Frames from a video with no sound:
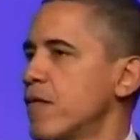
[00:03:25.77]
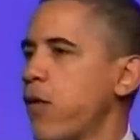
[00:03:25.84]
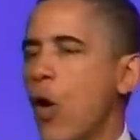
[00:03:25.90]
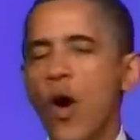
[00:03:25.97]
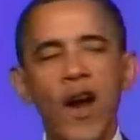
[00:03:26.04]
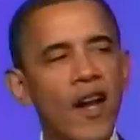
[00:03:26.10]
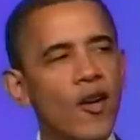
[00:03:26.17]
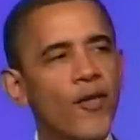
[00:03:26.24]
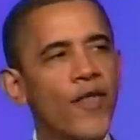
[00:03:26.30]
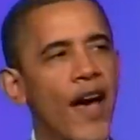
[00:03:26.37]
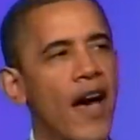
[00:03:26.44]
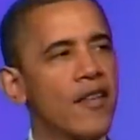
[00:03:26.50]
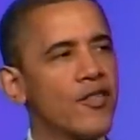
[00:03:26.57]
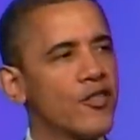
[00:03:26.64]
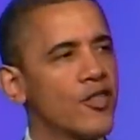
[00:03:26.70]

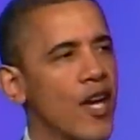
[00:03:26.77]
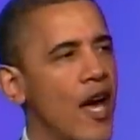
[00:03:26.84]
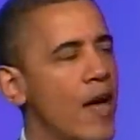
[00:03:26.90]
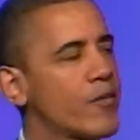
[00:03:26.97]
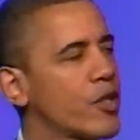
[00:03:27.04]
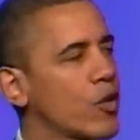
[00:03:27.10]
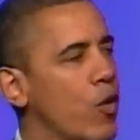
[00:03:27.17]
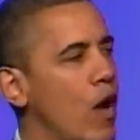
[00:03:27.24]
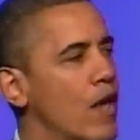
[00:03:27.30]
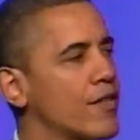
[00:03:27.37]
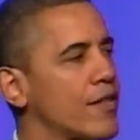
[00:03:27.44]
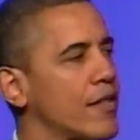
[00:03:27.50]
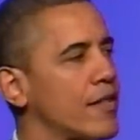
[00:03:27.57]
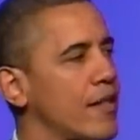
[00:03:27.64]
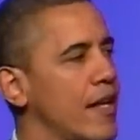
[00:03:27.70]
400,000 jobs
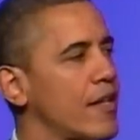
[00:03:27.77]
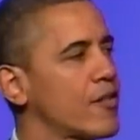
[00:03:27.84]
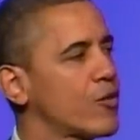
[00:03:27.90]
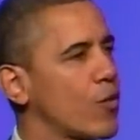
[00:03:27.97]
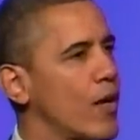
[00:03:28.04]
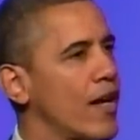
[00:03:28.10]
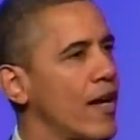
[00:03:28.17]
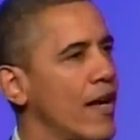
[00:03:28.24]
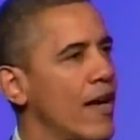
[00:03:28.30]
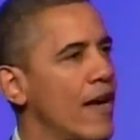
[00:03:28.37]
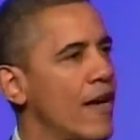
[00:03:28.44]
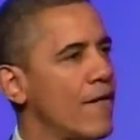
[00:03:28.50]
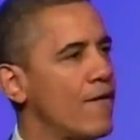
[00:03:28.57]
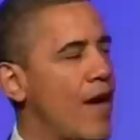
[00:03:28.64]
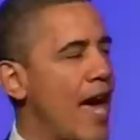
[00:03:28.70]
across this industry
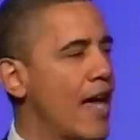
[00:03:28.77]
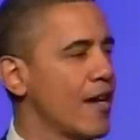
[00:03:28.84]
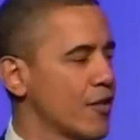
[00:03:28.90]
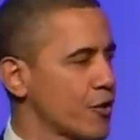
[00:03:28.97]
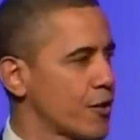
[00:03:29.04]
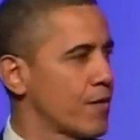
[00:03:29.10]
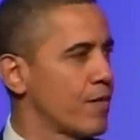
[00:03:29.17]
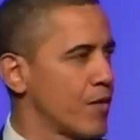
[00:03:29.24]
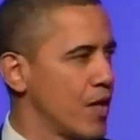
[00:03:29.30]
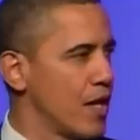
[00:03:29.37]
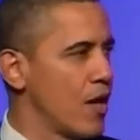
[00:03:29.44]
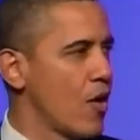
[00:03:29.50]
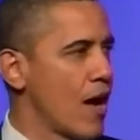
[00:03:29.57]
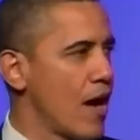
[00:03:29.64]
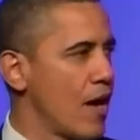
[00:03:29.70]
vanished the
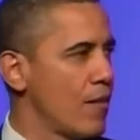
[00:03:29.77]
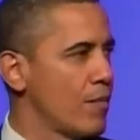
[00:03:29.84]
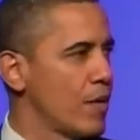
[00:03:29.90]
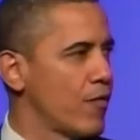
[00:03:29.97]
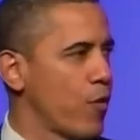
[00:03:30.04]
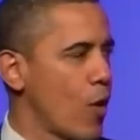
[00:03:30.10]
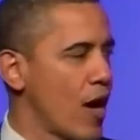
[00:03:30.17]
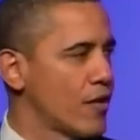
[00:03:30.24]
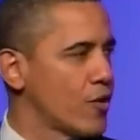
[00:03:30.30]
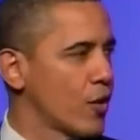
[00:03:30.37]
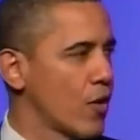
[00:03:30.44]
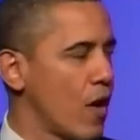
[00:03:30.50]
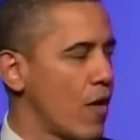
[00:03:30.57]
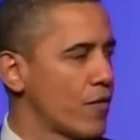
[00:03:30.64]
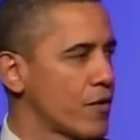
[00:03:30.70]
year before I
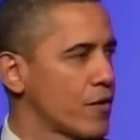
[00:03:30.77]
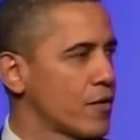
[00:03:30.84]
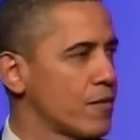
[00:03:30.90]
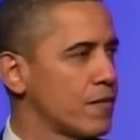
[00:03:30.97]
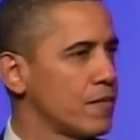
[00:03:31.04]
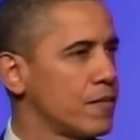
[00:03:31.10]
took office.